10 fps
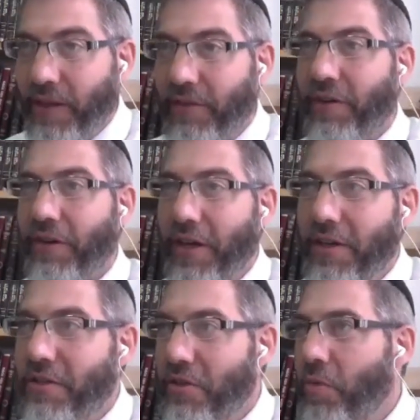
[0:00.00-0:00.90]
if there
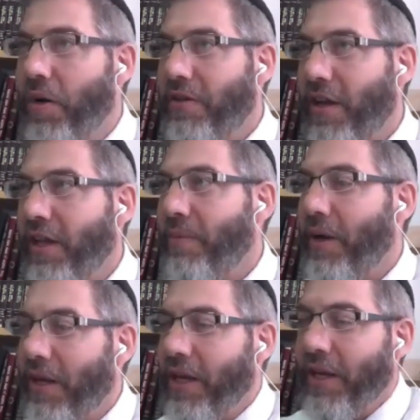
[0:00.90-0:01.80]
is no one telling
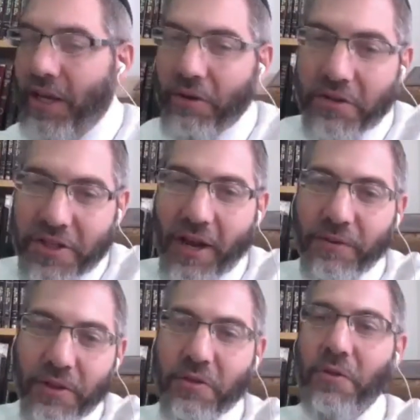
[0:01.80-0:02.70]
everybody, here is how
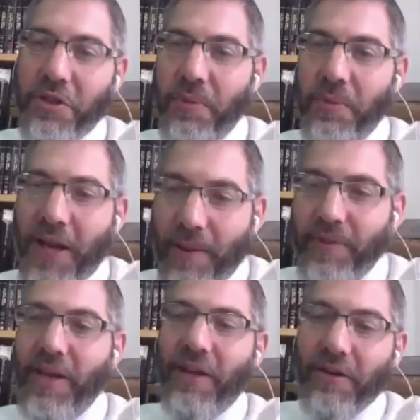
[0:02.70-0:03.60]
the Torah should be kept,
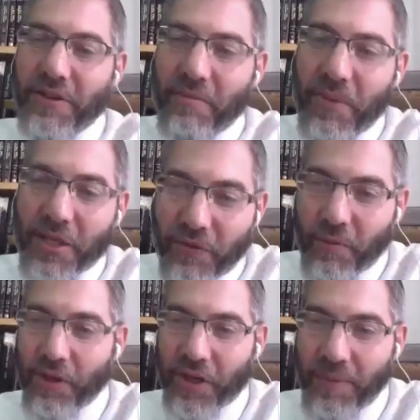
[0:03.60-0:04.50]
here's the mitzvah
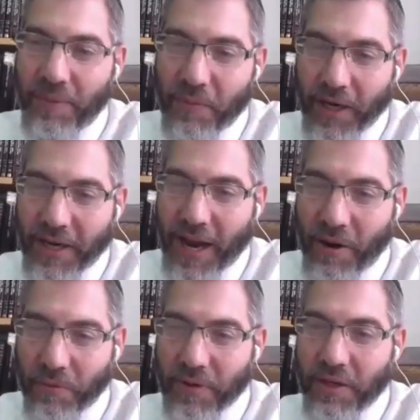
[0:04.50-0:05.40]
we are keeping right
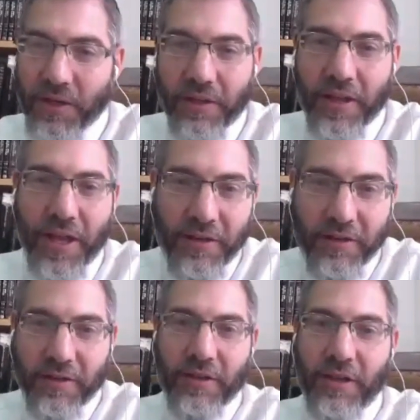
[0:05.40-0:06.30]
now,
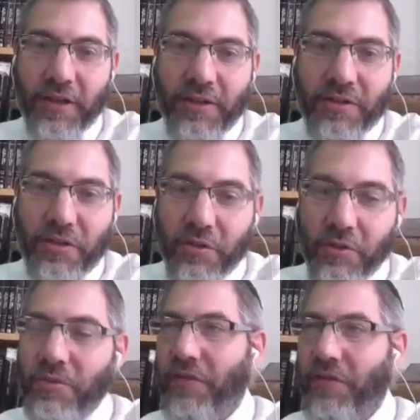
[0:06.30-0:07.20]
then it is
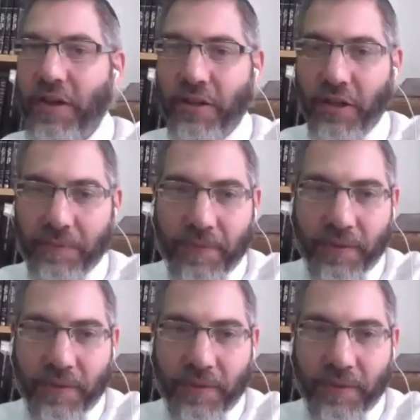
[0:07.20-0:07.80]
doomed to failure.